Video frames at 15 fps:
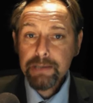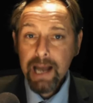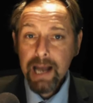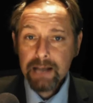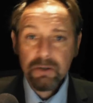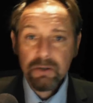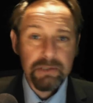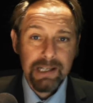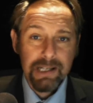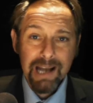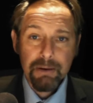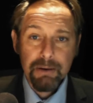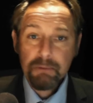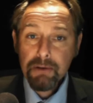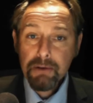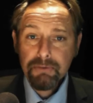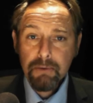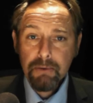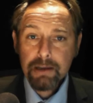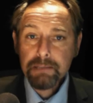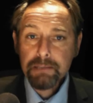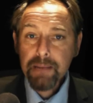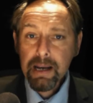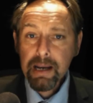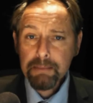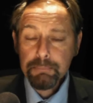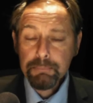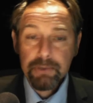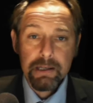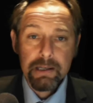cannot allow a referendum
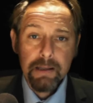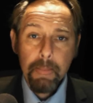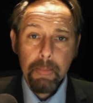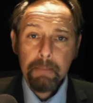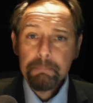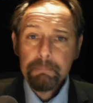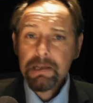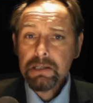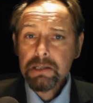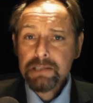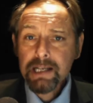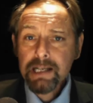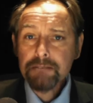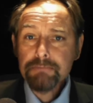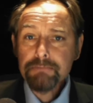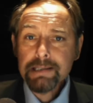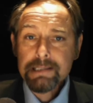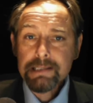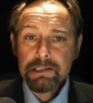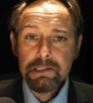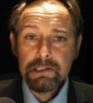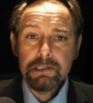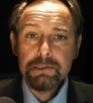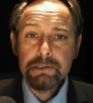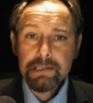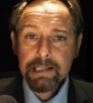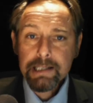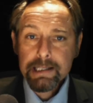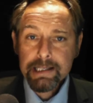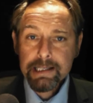in Britain because it risks
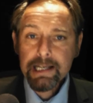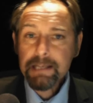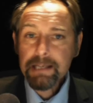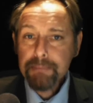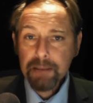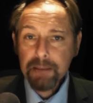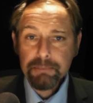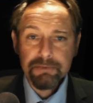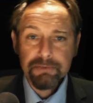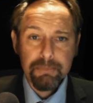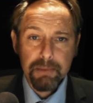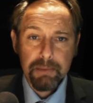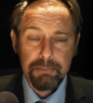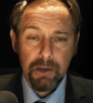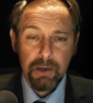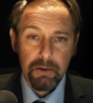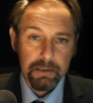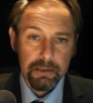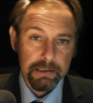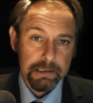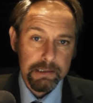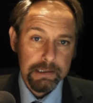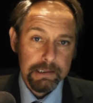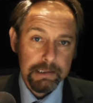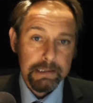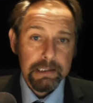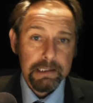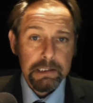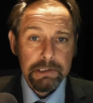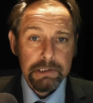losing a key member from the bloc.
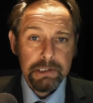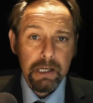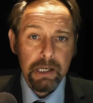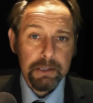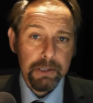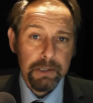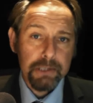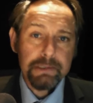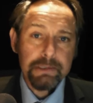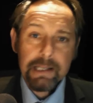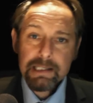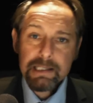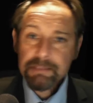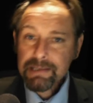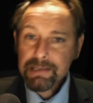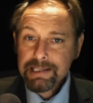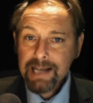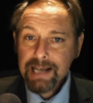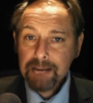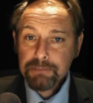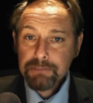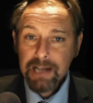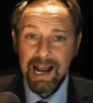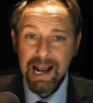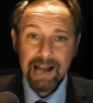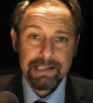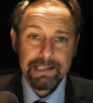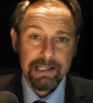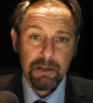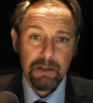So, who then is Mr Cameron
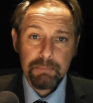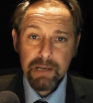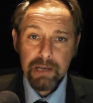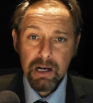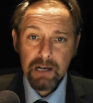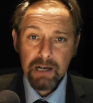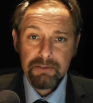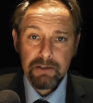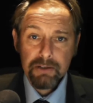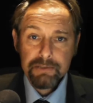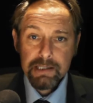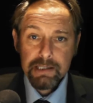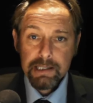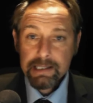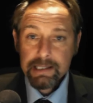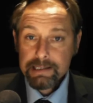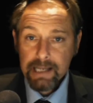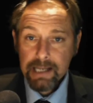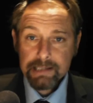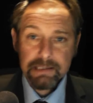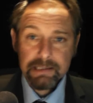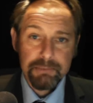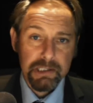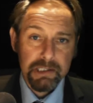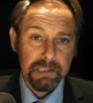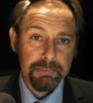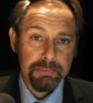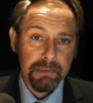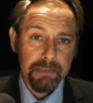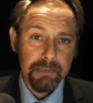acting on behalf of? He says the
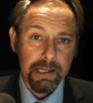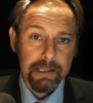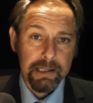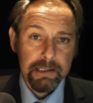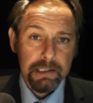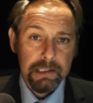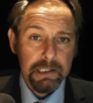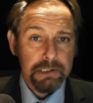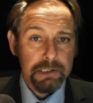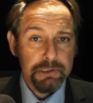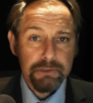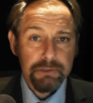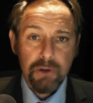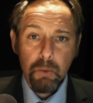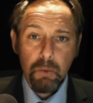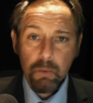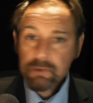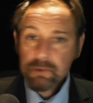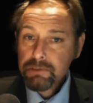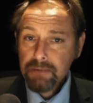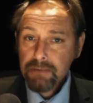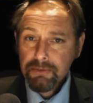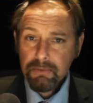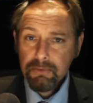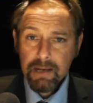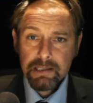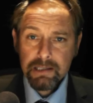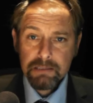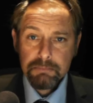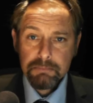British public do not want a
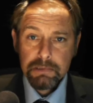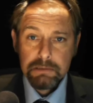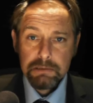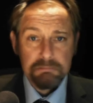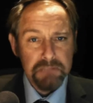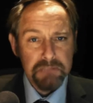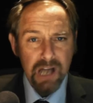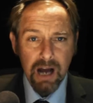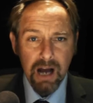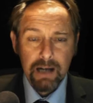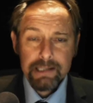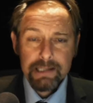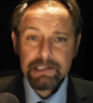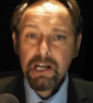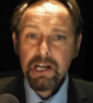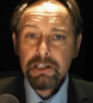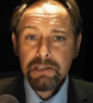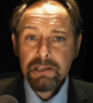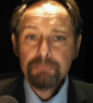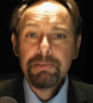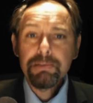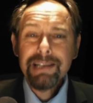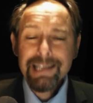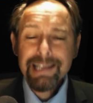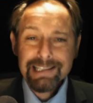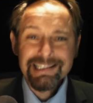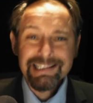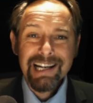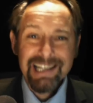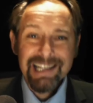referendum lies,
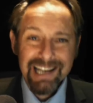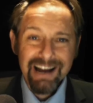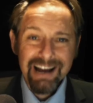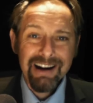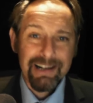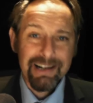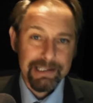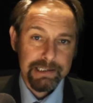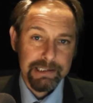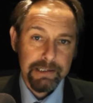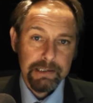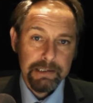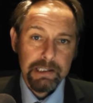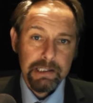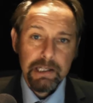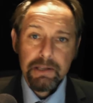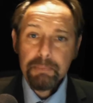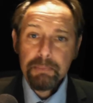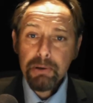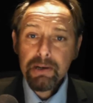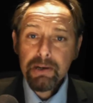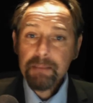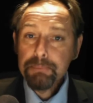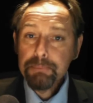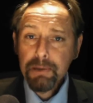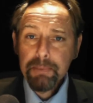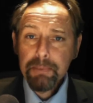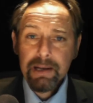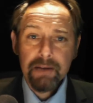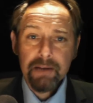complete lies. The pocket
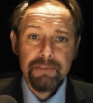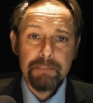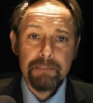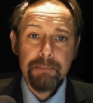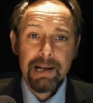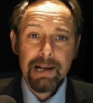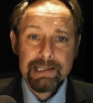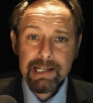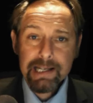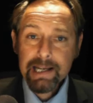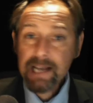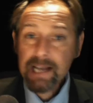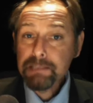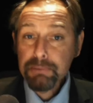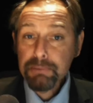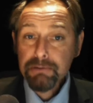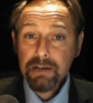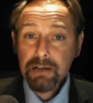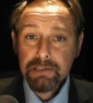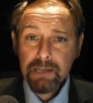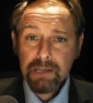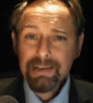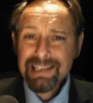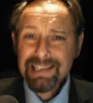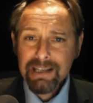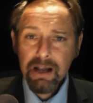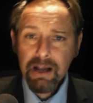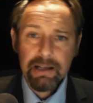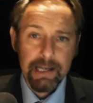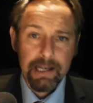puppet of the basket case Barroso is
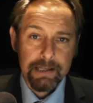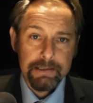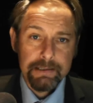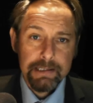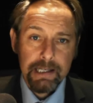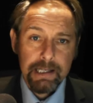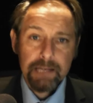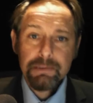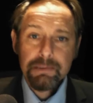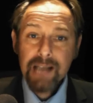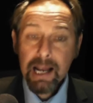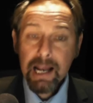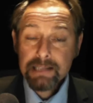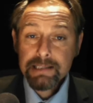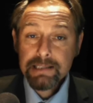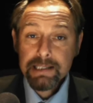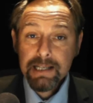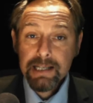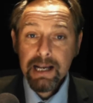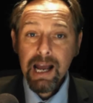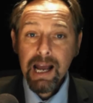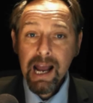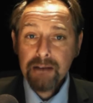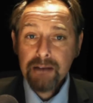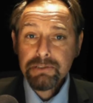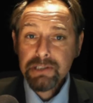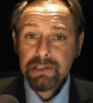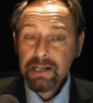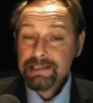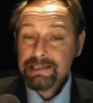lying. He was handed,
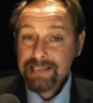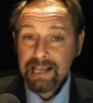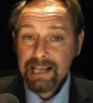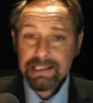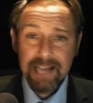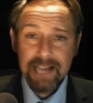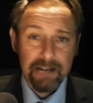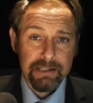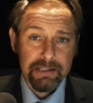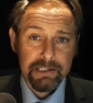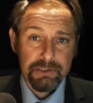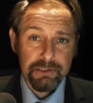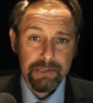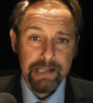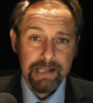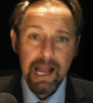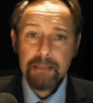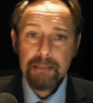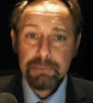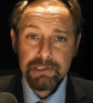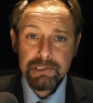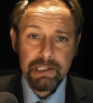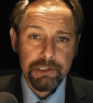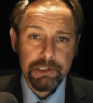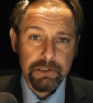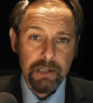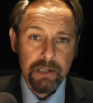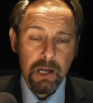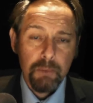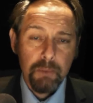outside 10 Downing Street, a
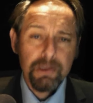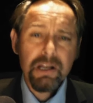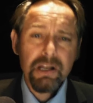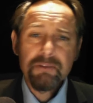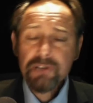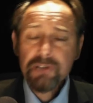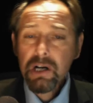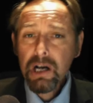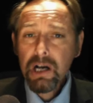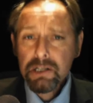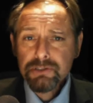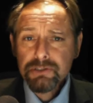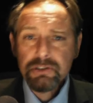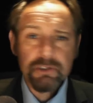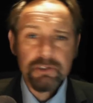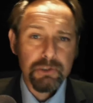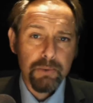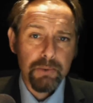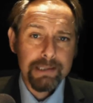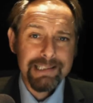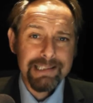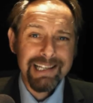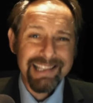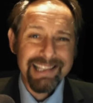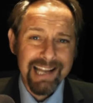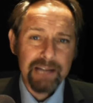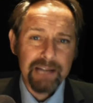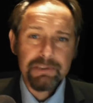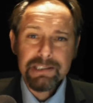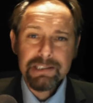petition with over
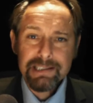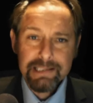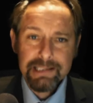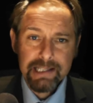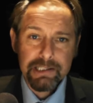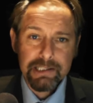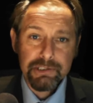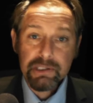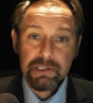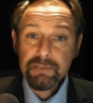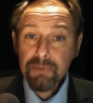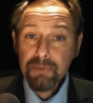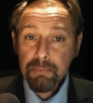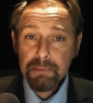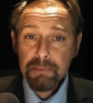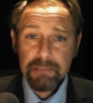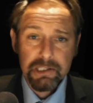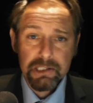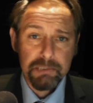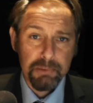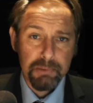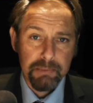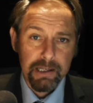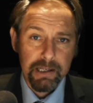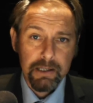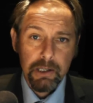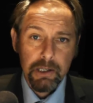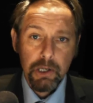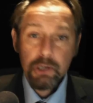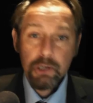120,000 signatures from the British public
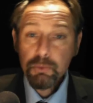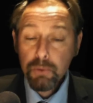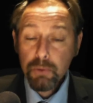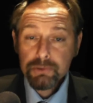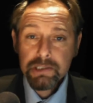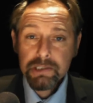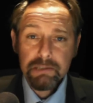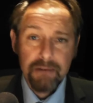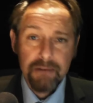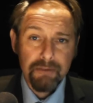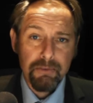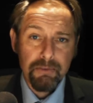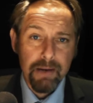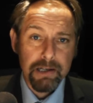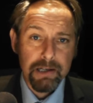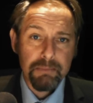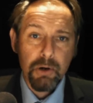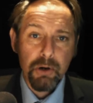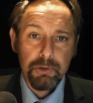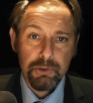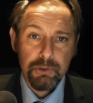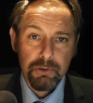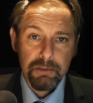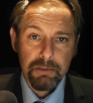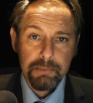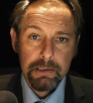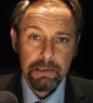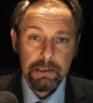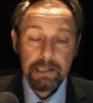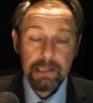who wanted a referendum on
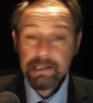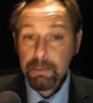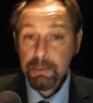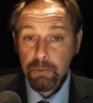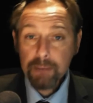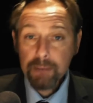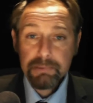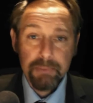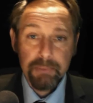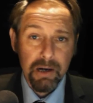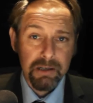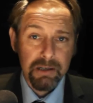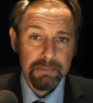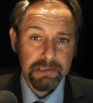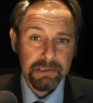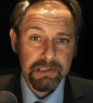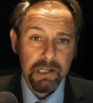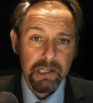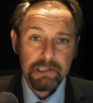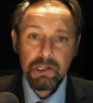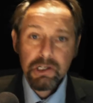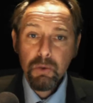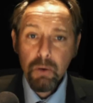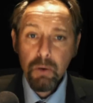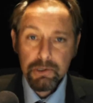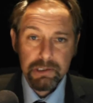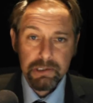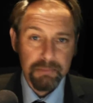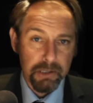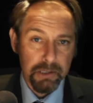Europe, and he whipped Parliament to
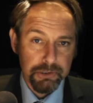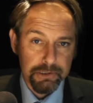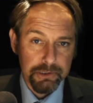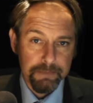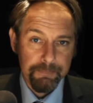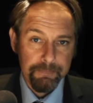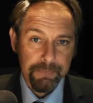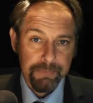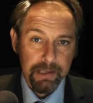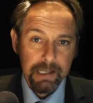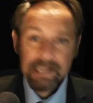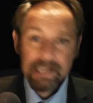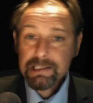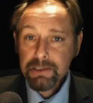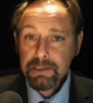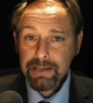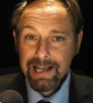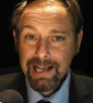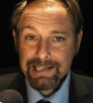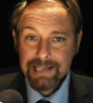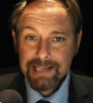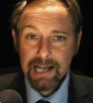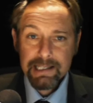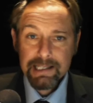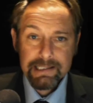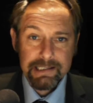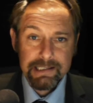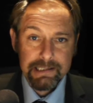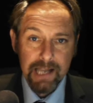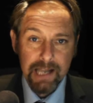quash the motion. He is doing
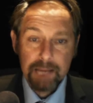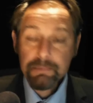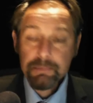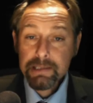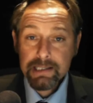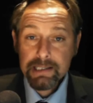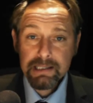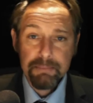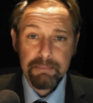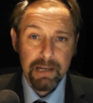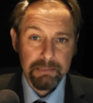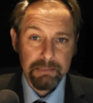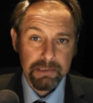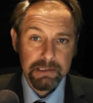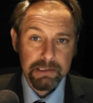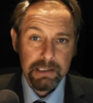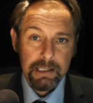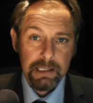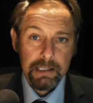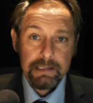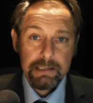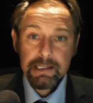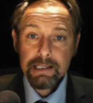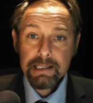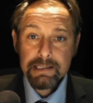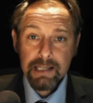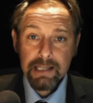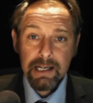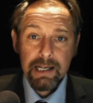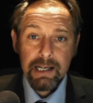exactly the same with this amendment.
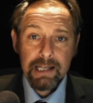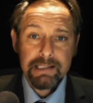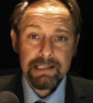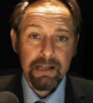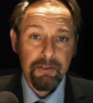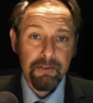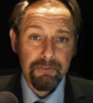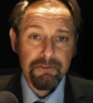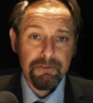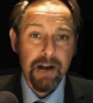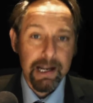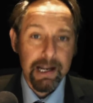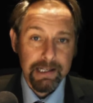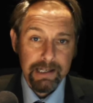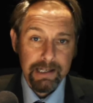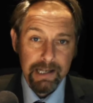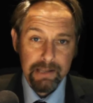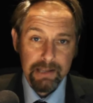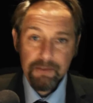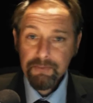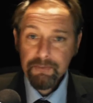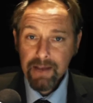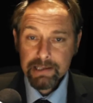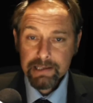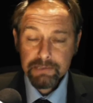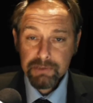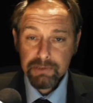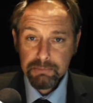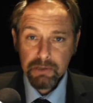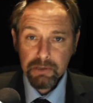This is an affray in the
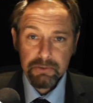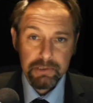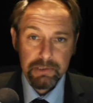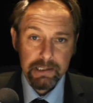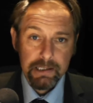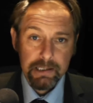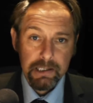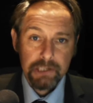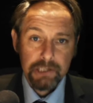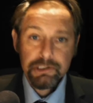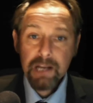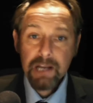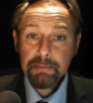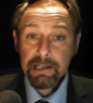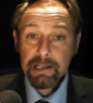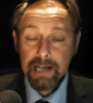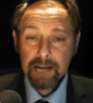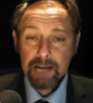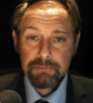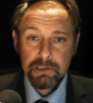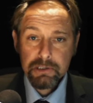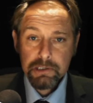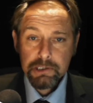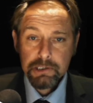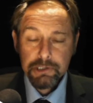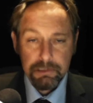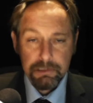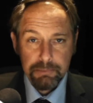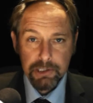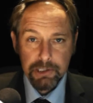face of democracy, and Chairman Cameron
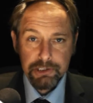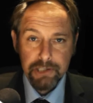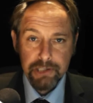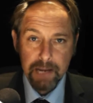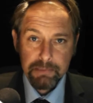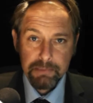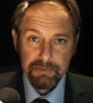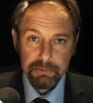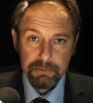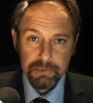should be ashamed of